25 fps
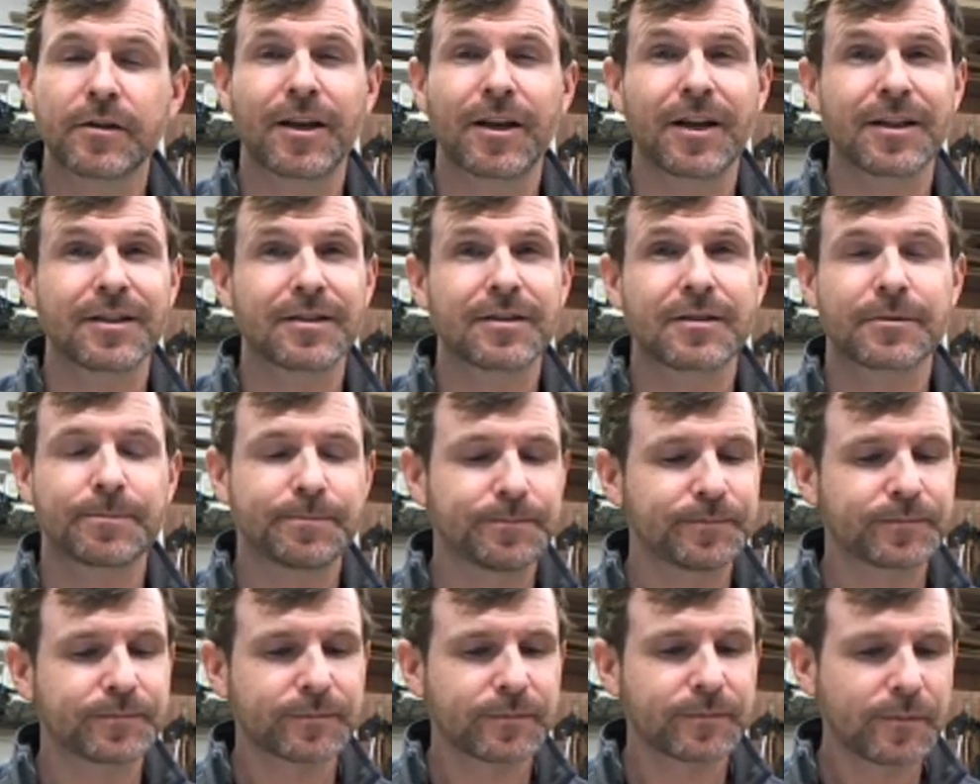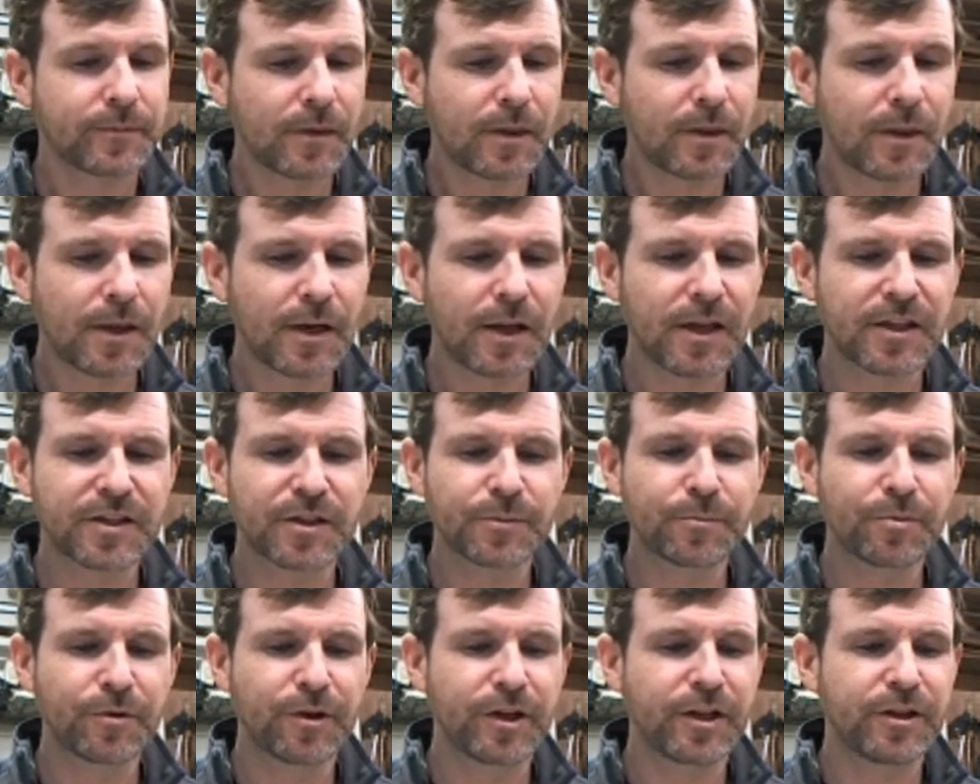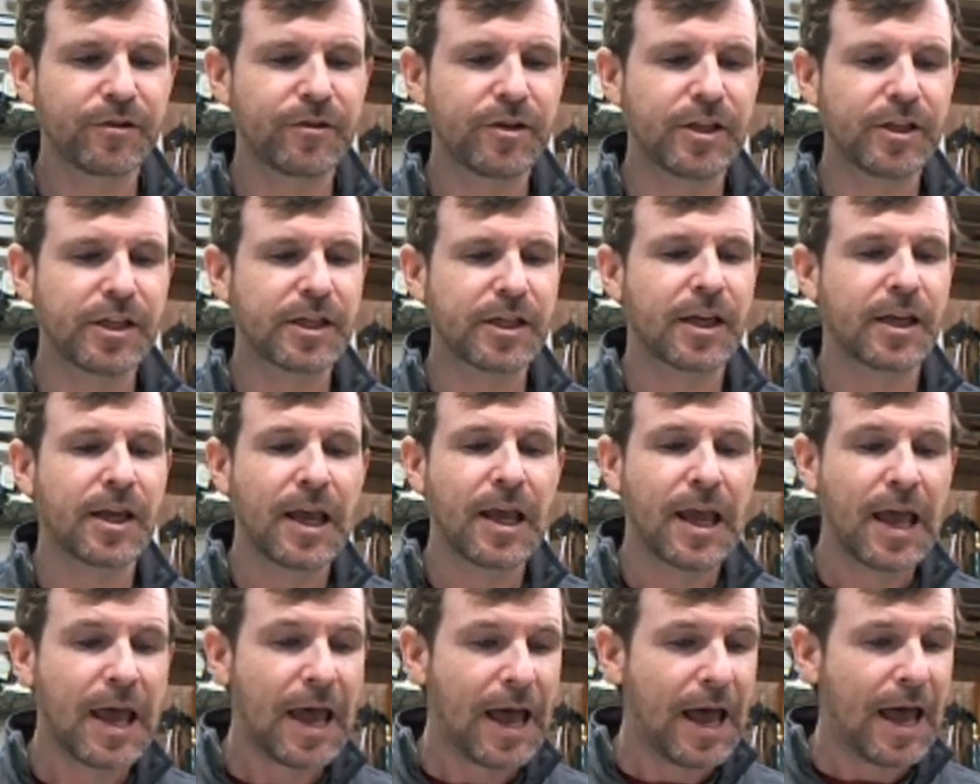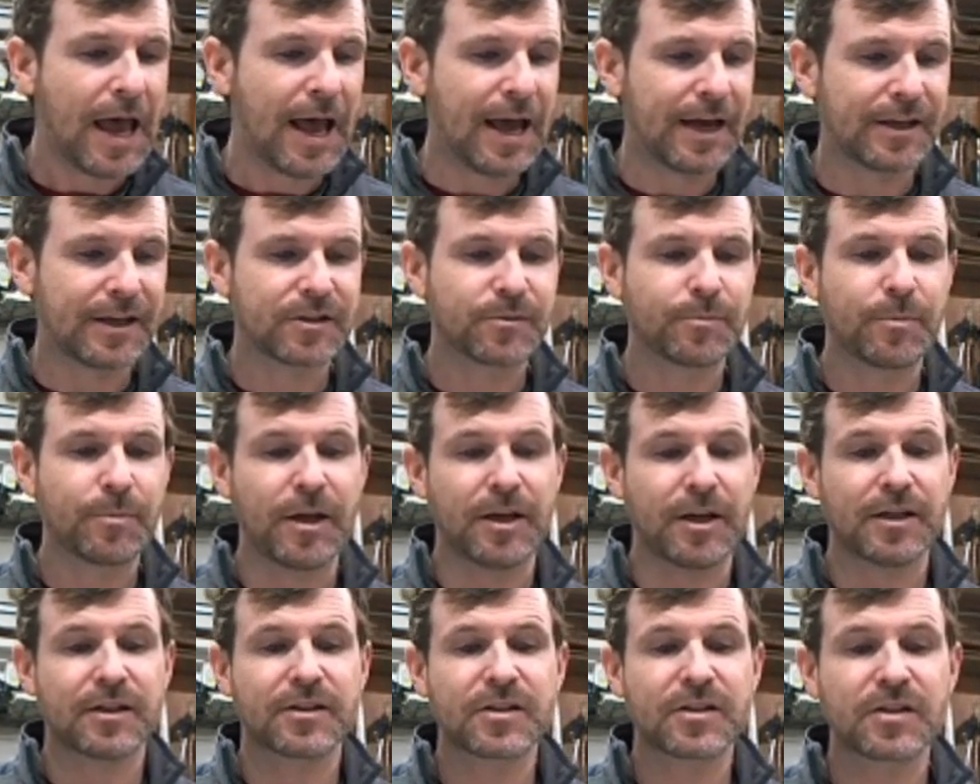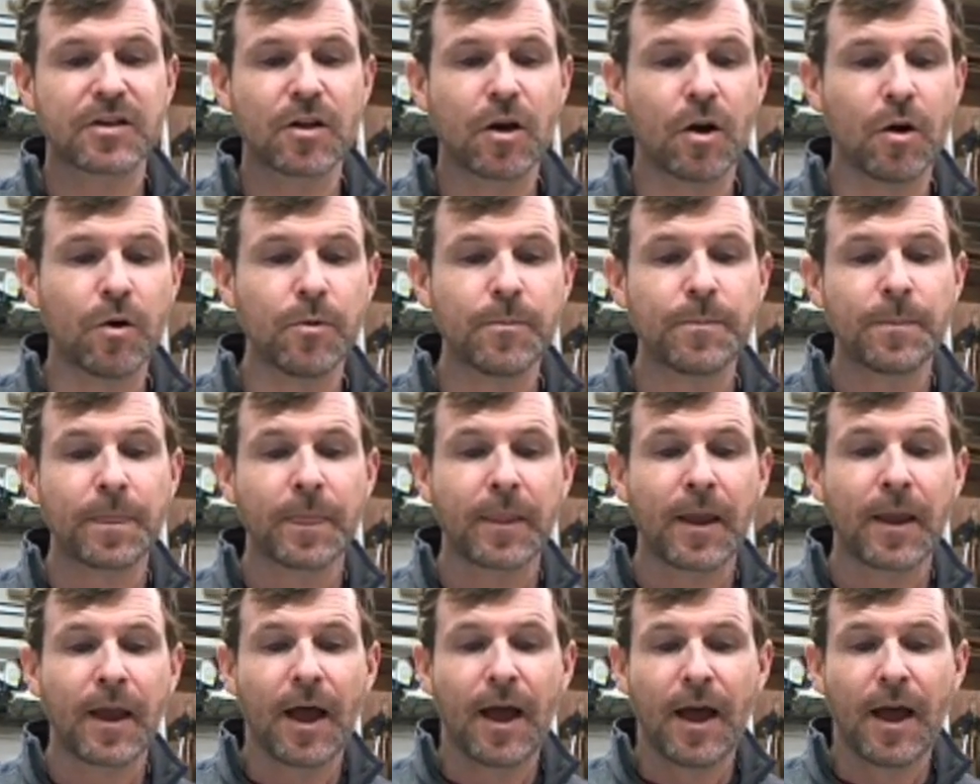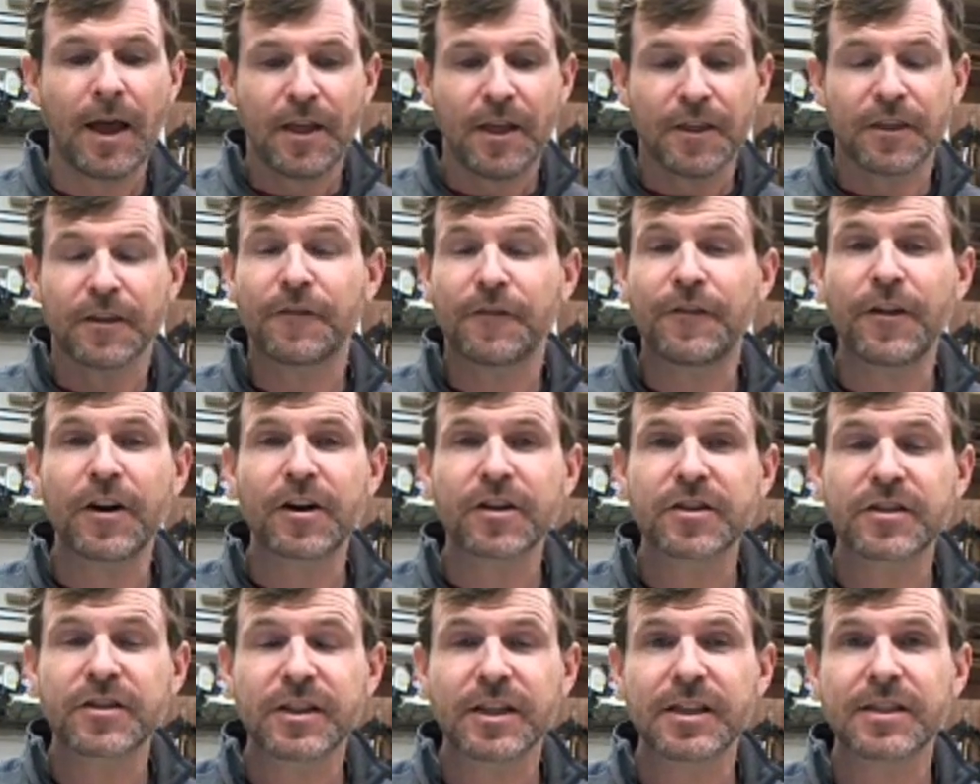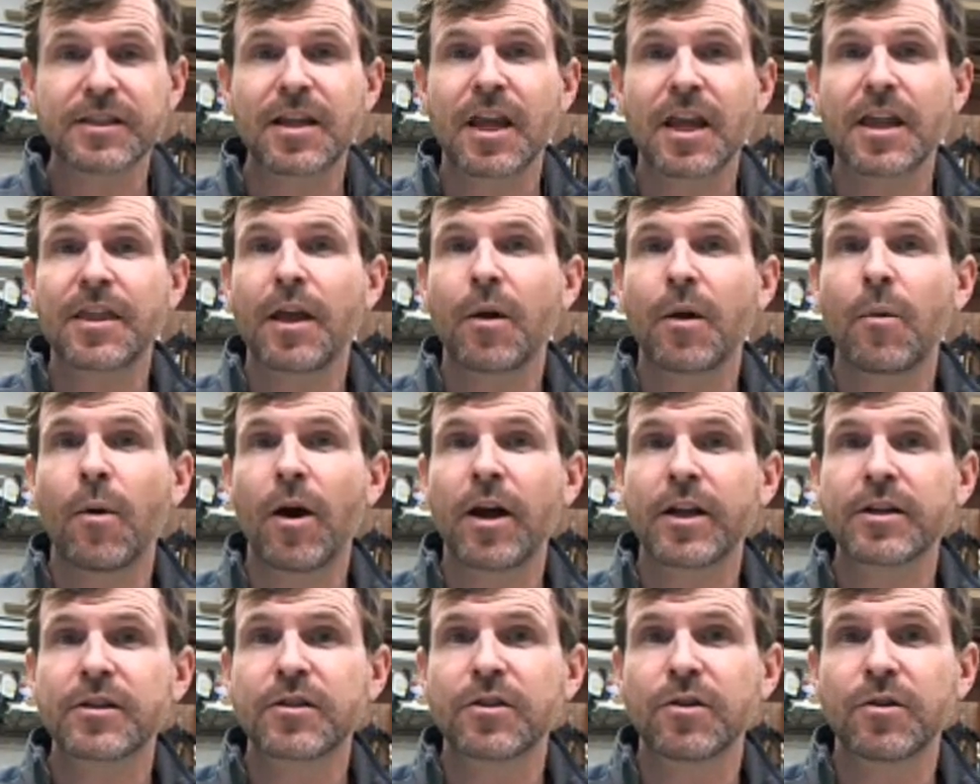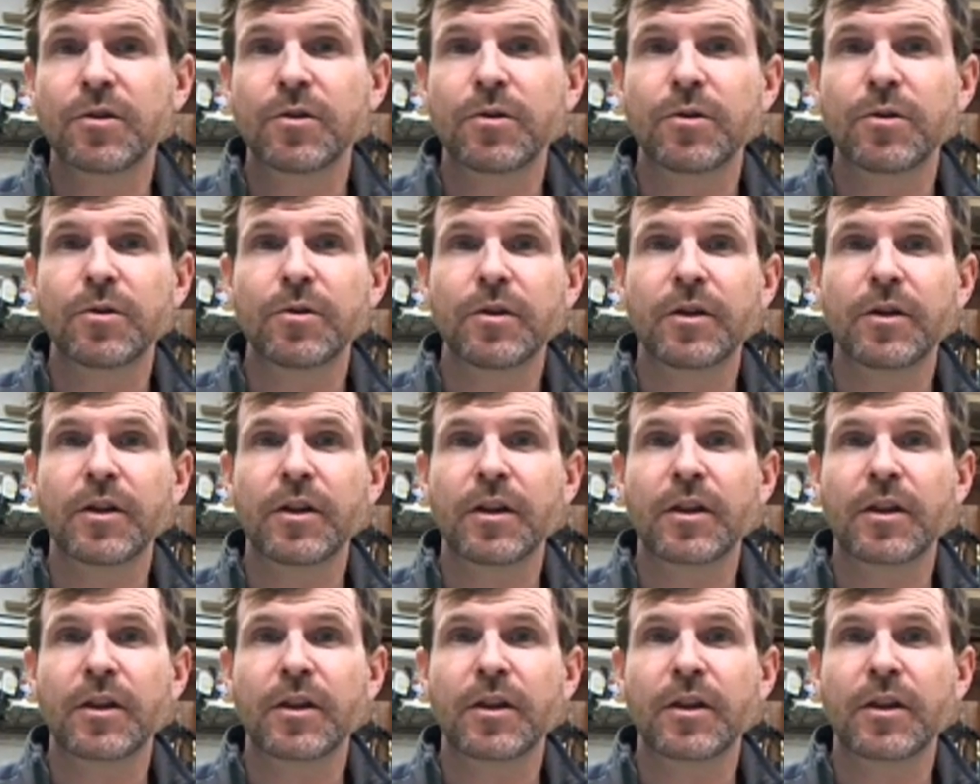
That's a pretty unique aspect. So the Pharisees, they want to